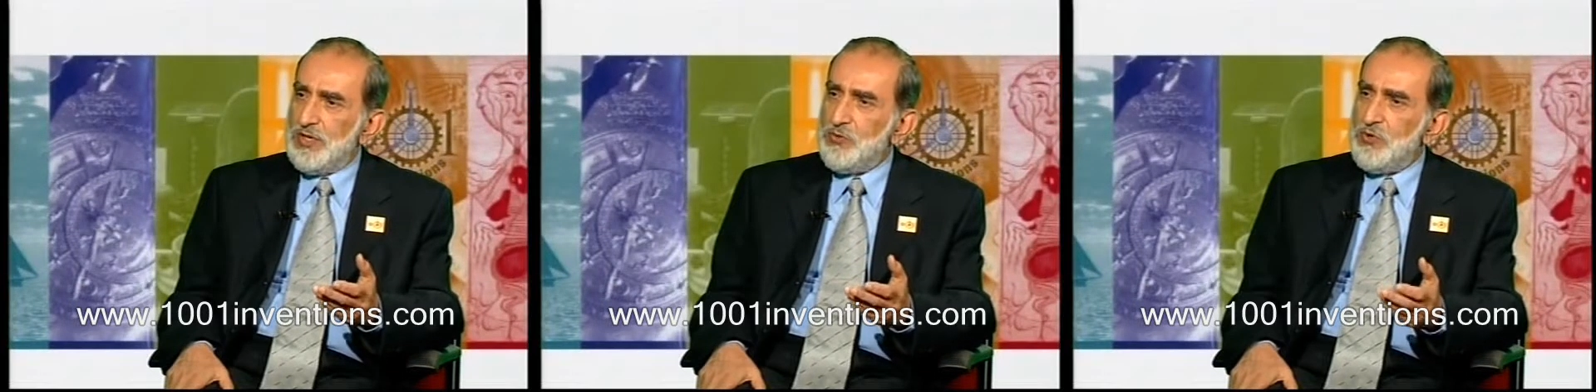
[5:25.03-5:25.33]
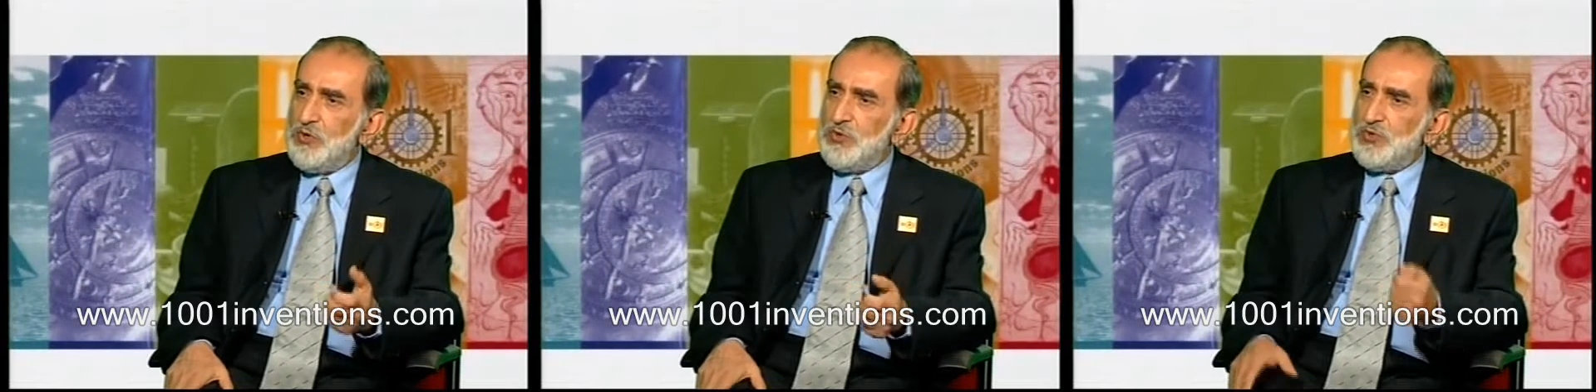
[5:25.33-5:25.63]
and
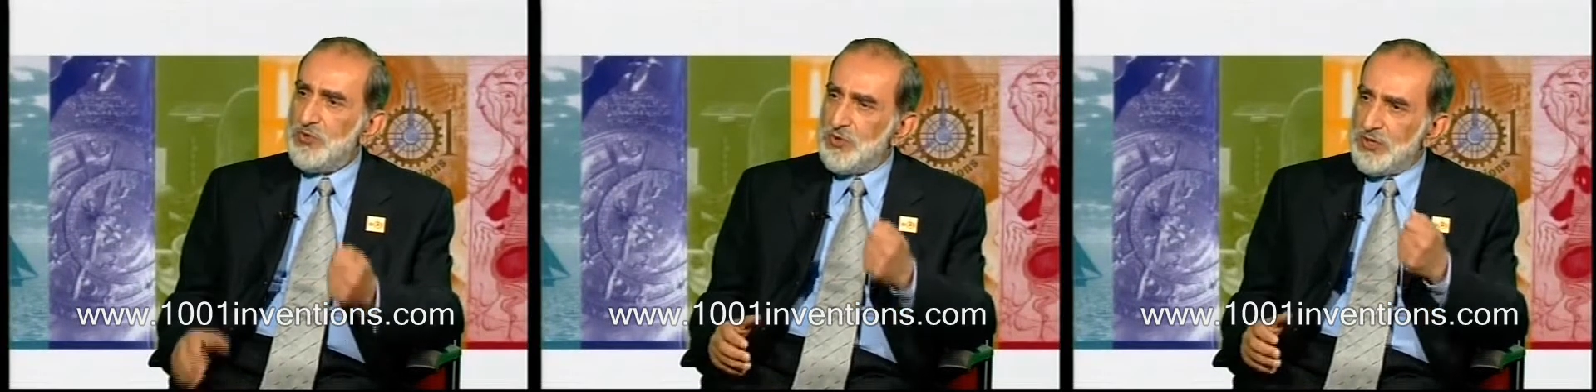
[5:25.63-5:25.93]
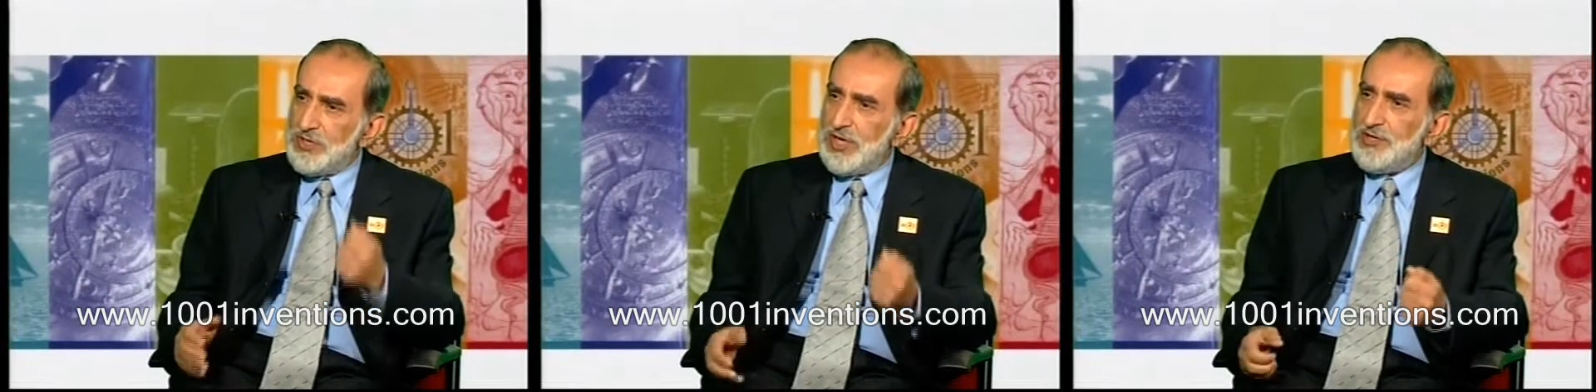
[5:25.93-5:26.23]
we used
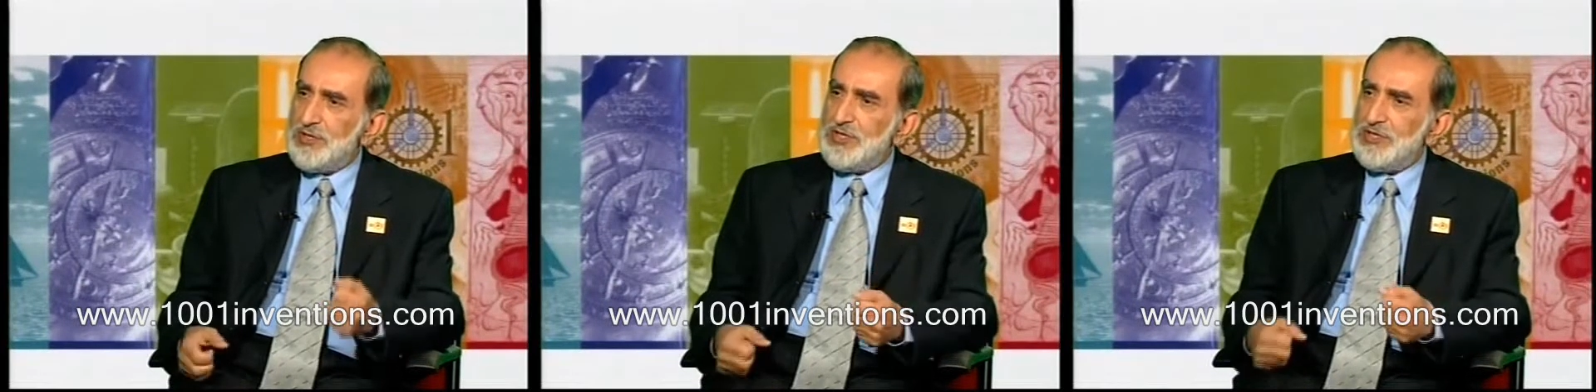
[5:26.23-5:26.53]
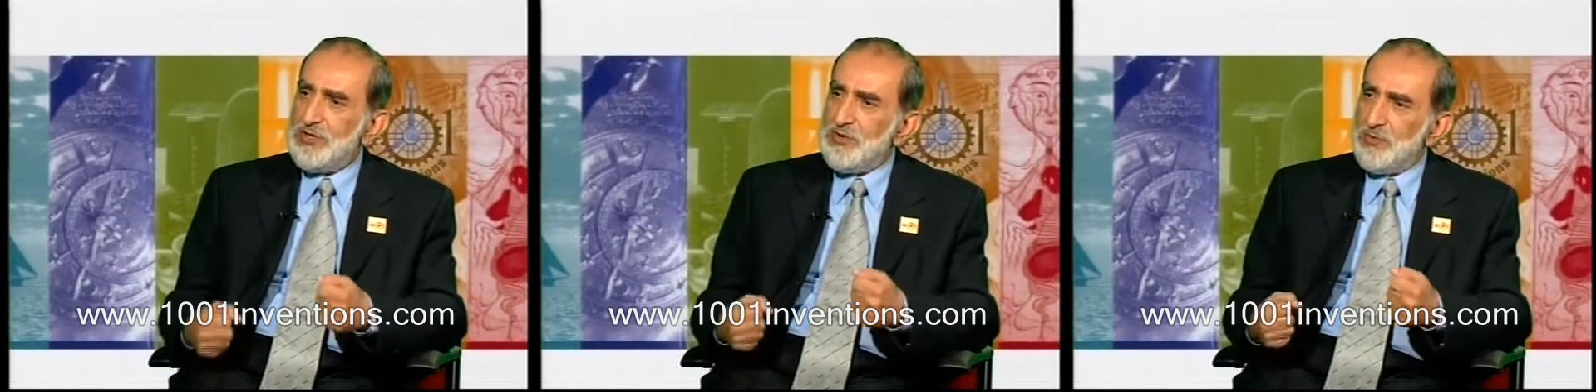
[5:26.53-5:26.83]
your
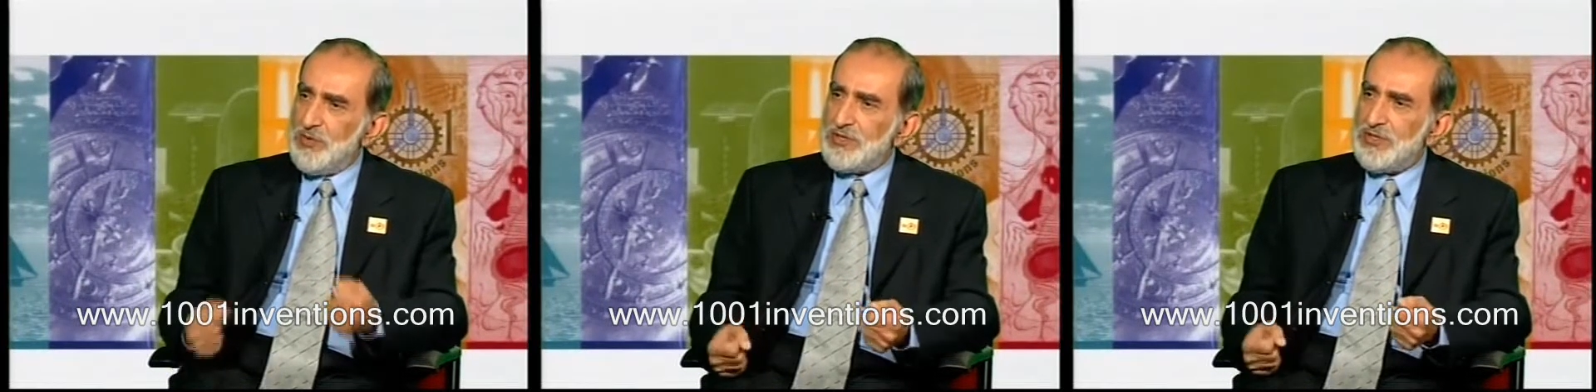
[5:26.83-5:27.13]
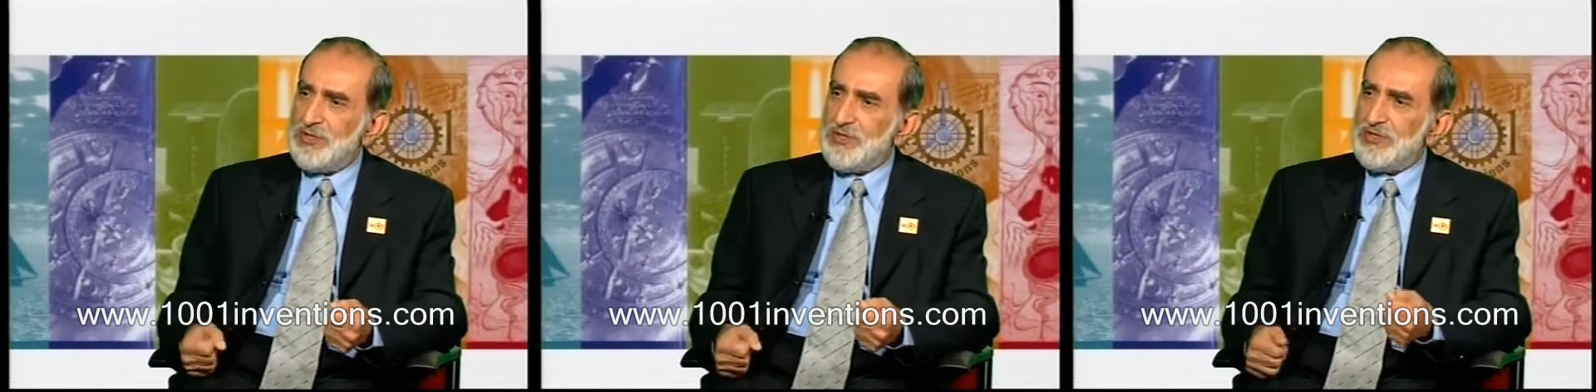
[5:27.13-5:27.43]
intelligence and your
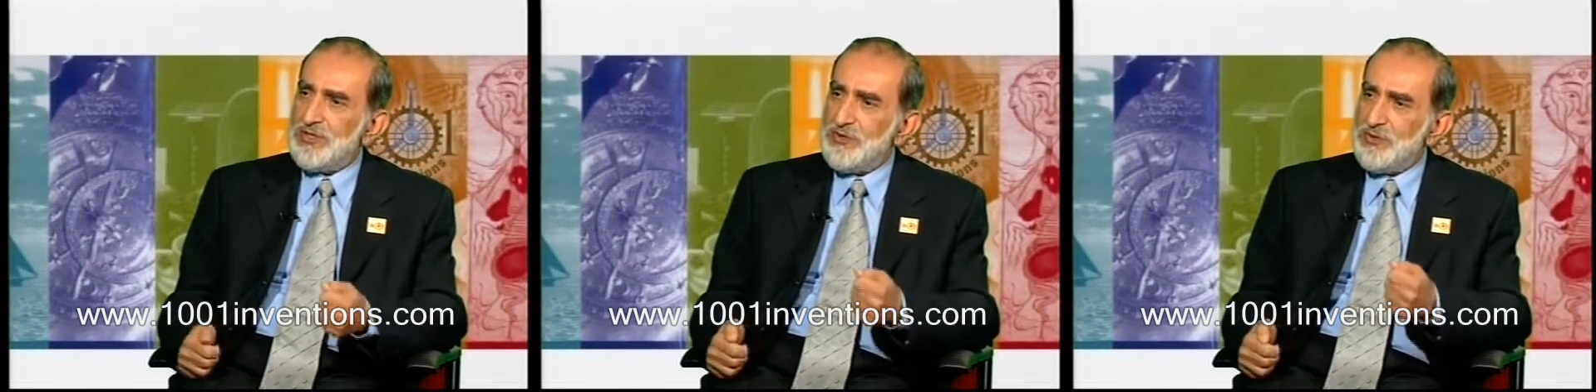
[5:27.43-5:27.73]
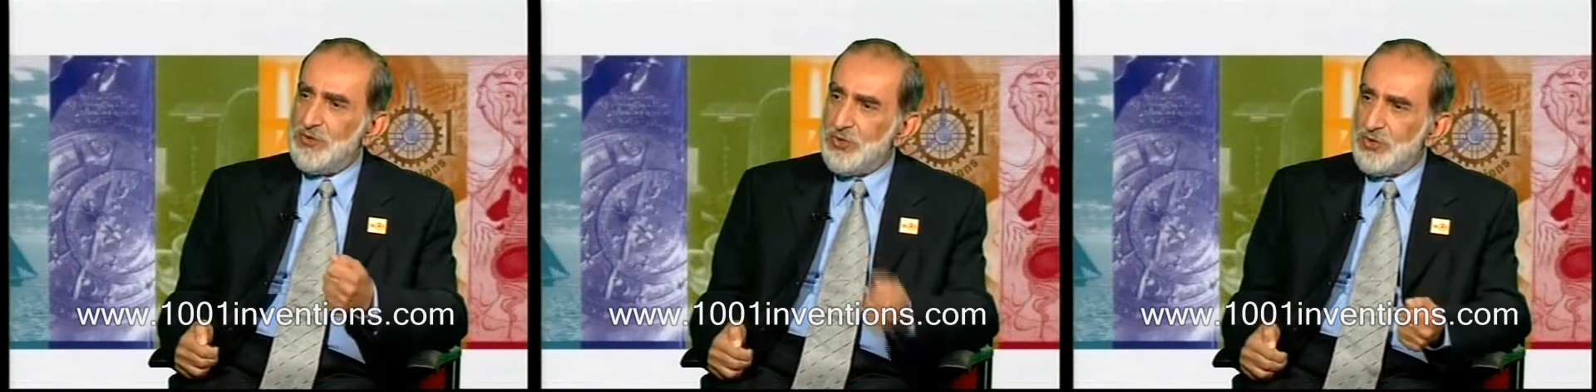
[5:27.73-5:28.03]
muscles and
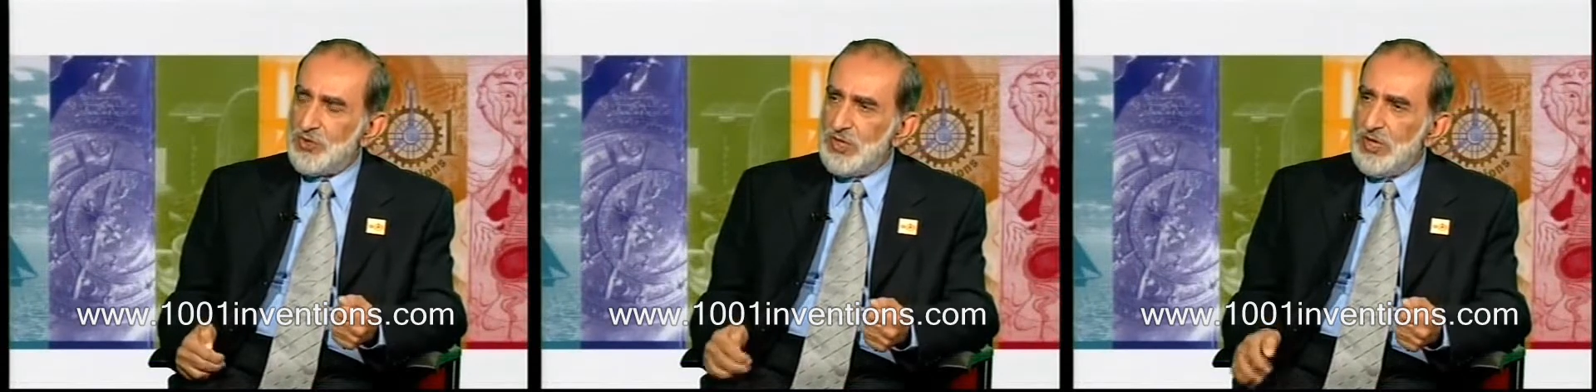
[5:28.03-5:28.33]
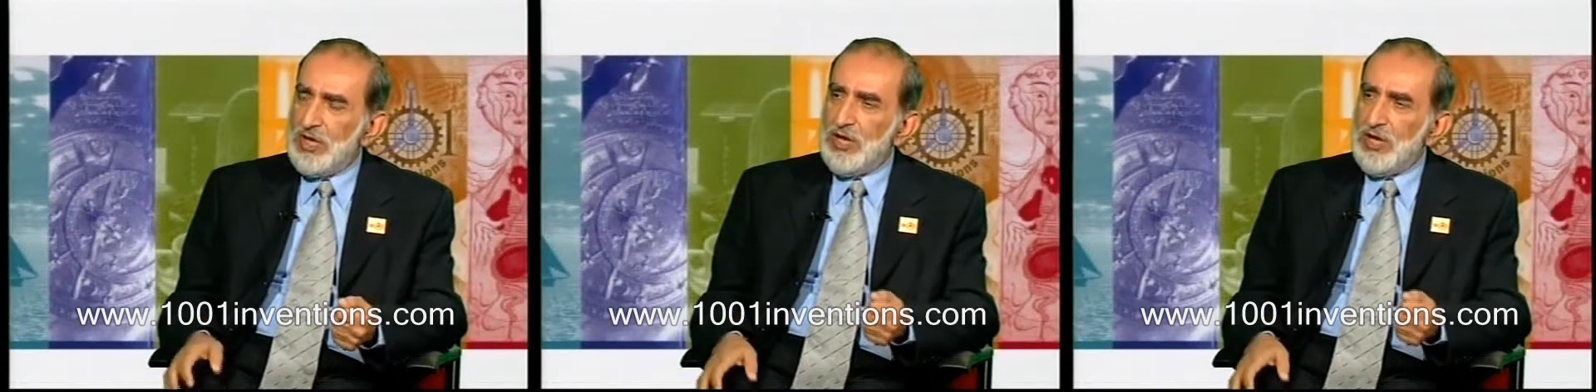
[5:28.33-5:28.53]
your youth.